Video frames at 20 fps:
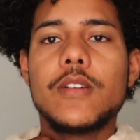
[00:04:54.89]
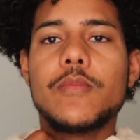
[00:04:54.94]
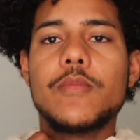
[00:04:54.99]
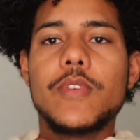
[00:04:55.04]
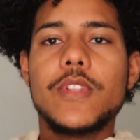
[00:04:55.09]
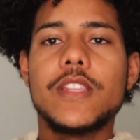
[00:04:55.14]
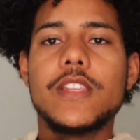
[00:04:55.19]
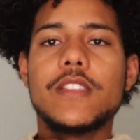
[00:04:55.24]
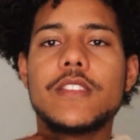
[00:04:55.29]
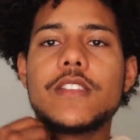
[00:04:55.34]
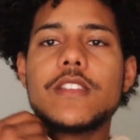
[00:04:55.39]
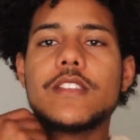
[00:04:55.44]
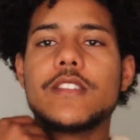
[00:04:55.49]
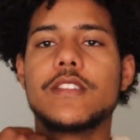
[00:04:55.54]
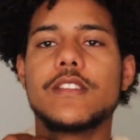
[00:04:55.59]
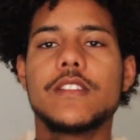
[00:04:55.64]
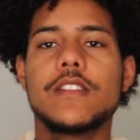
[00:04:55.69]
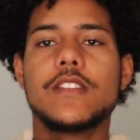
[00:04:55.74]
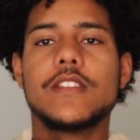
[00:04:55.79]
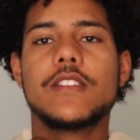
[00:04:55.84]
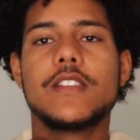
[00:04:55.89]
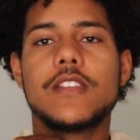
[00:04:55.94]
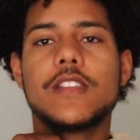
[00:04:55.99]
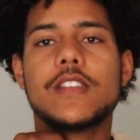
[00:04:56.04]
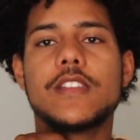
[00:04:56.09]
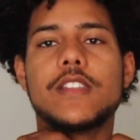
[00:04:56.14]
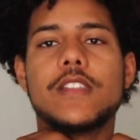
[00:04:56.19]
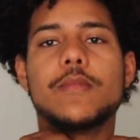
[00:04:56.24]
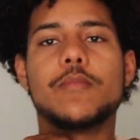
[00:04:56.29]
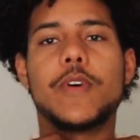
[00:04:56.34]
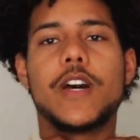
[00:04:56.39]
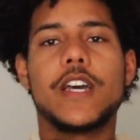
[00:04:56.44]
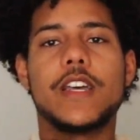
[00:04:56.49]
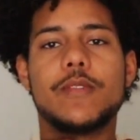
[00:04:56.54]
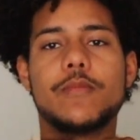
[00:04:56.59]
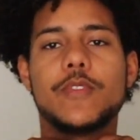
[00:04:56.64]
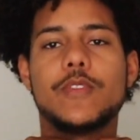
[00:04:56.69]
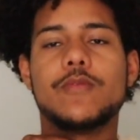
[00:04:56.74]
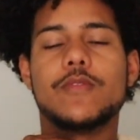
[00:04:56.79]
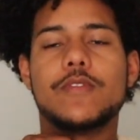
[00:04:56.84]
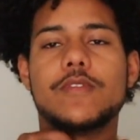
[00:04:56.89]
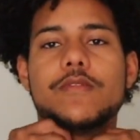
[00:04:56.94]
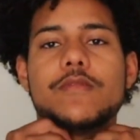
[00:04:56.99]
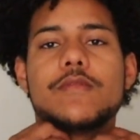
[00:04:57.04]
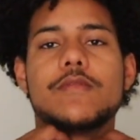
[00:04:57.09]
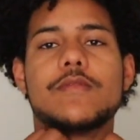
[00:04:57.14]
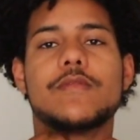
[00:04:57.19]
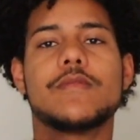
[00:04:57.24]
But this is the Miami one.